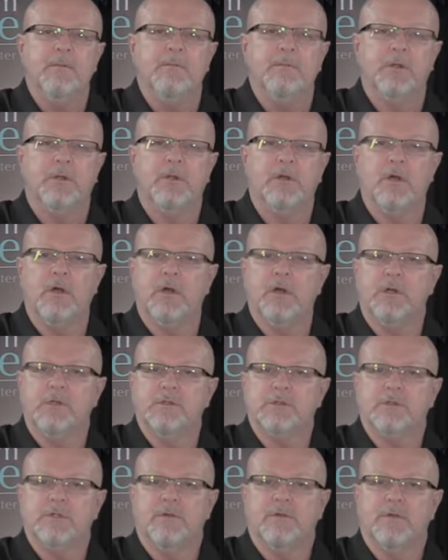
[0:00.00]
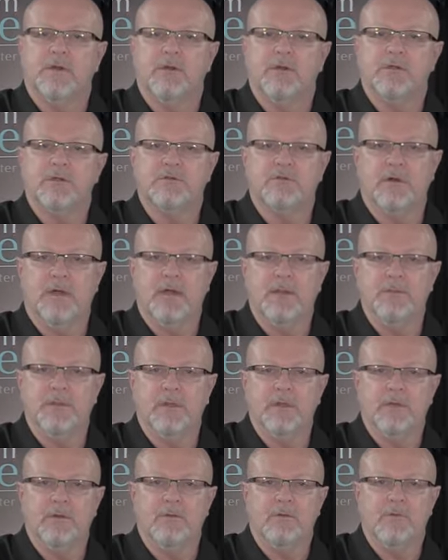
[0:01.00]
because they're describing
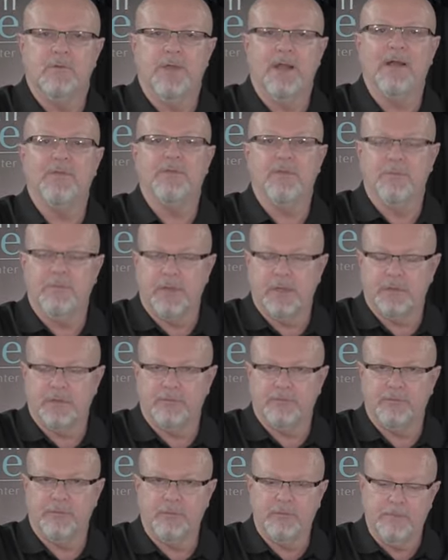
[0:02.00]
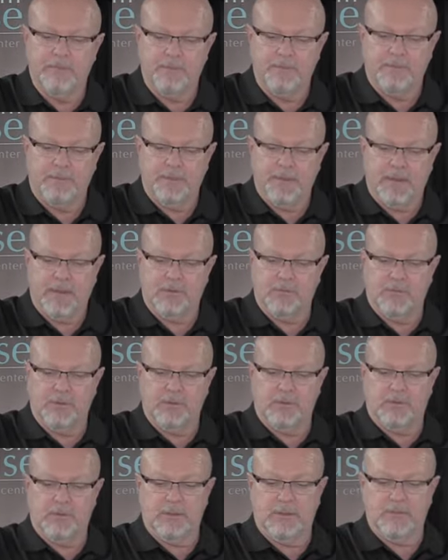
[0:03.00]
it without the metaphor. And
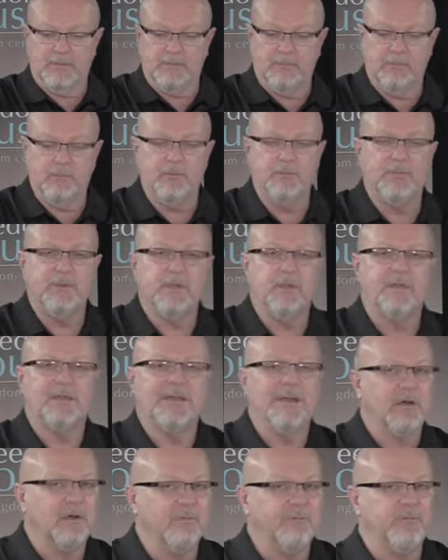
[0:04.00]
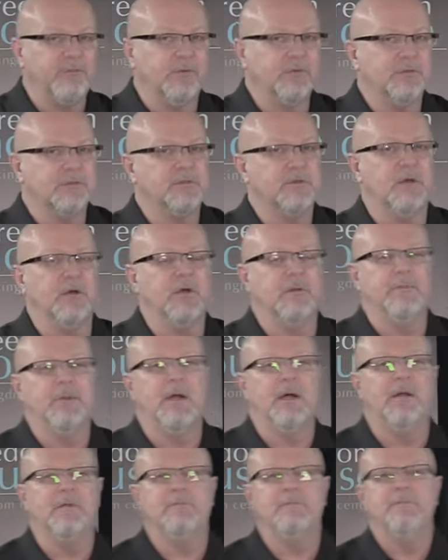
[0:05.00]
we'll be careful to talk
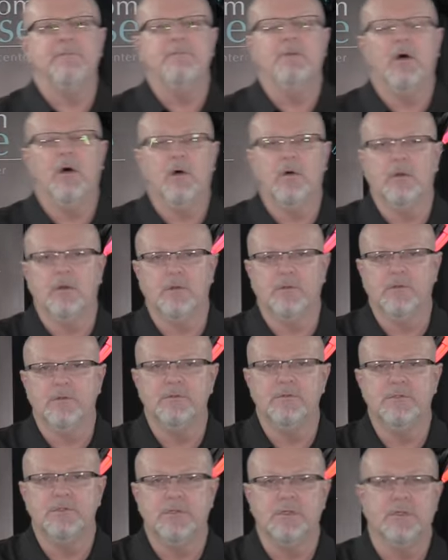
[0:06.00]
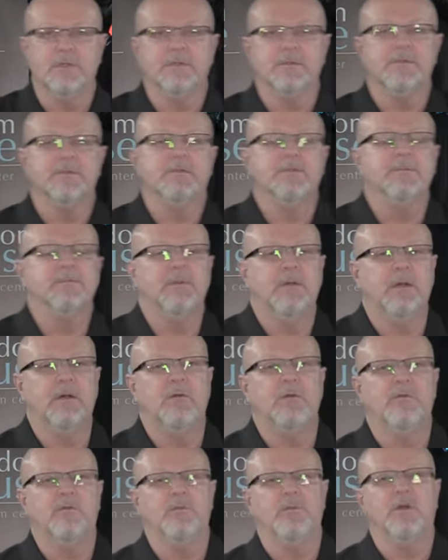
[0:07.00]
about all of those things. Now,
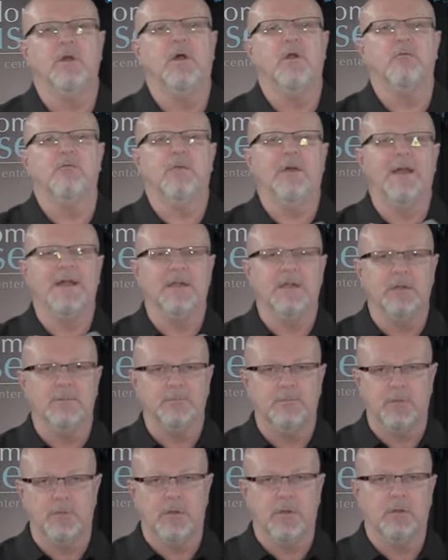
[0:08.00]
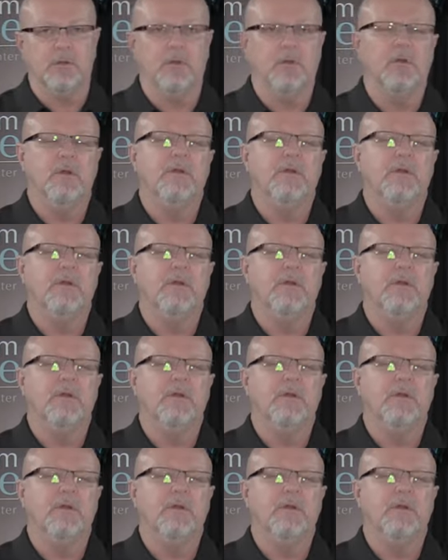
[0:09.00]
we are writing a book,